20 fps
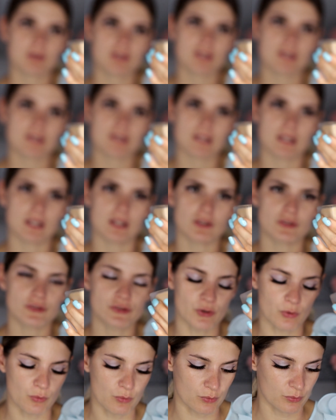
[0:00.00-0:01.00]
which is in
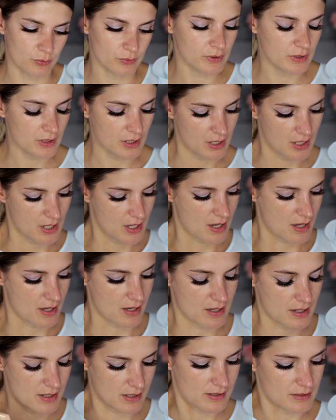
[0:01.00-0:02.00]
Dawn.
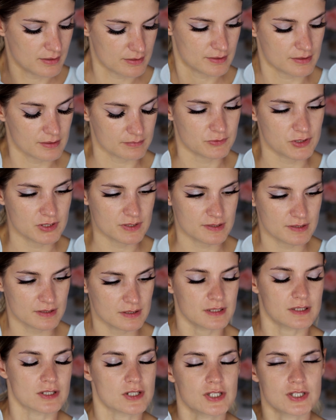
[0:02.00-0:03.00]
And I'm just
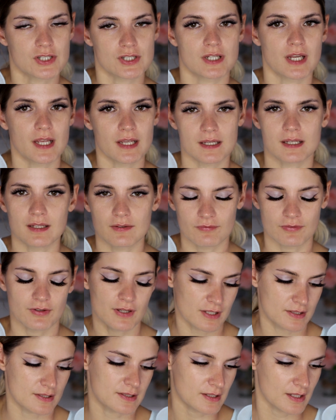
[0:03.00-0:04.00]
gonna shake it
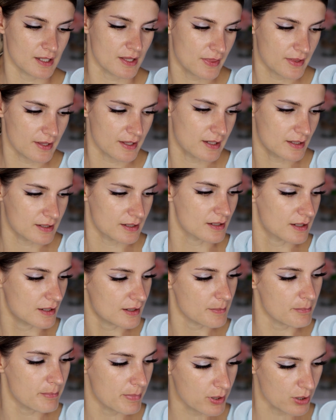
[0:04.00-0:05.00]
first and then
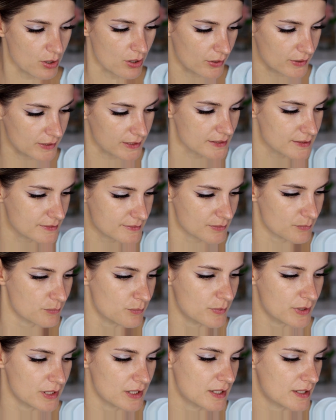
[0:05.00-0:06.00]
apply it
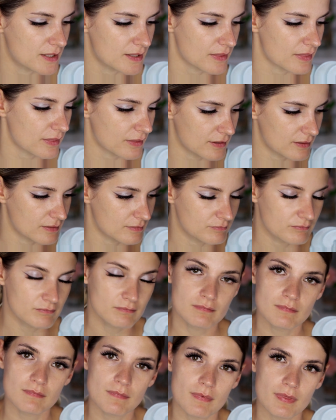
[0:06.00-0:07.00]
with
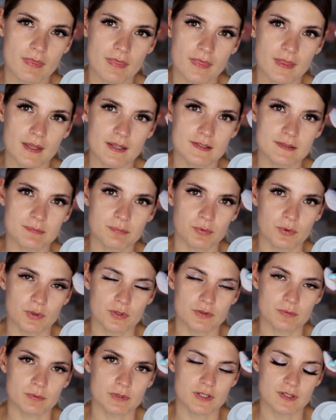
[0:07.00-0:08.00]
this
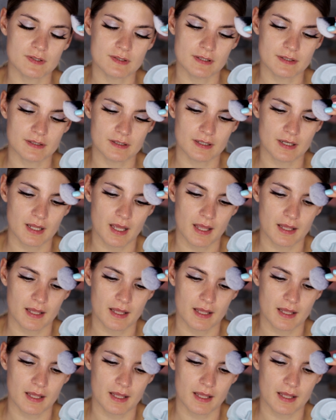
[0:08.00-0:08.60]
brush, which is like an